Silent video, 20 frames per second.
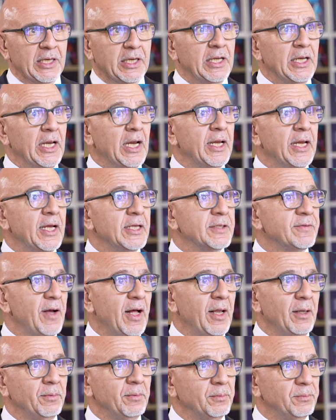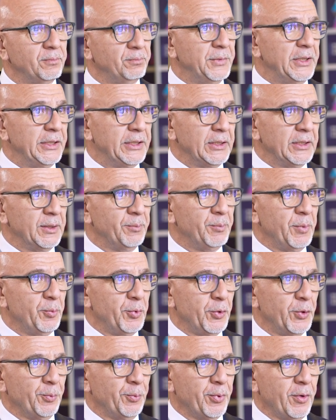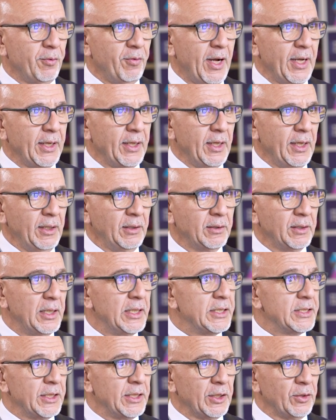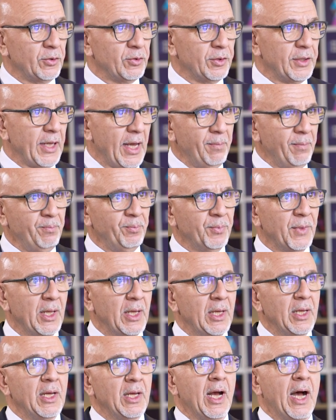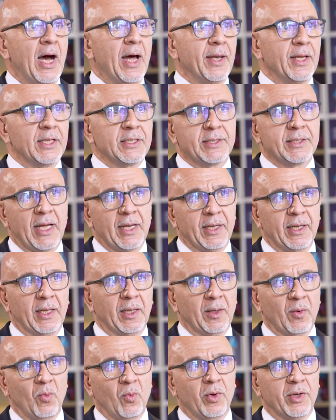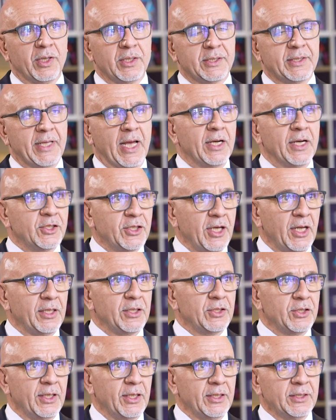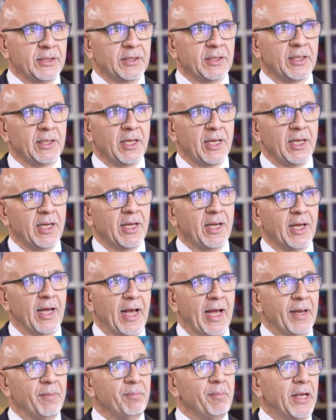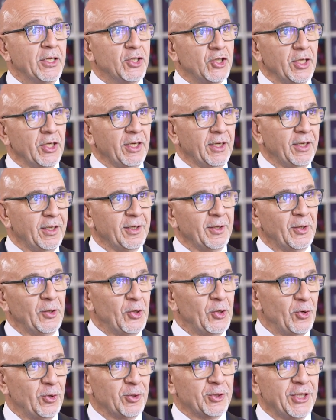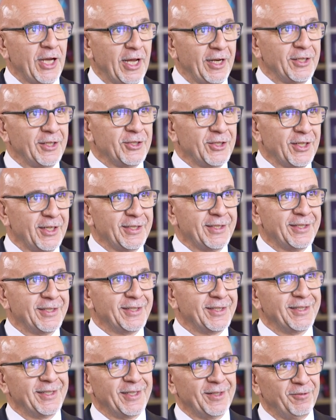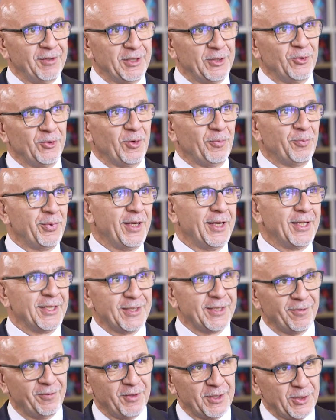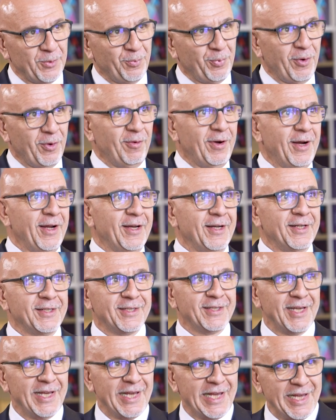Clearly as well, meeting the BPO provider, listening to them, understanding what is their challenges, and matching your challenges with your peers, with the providers,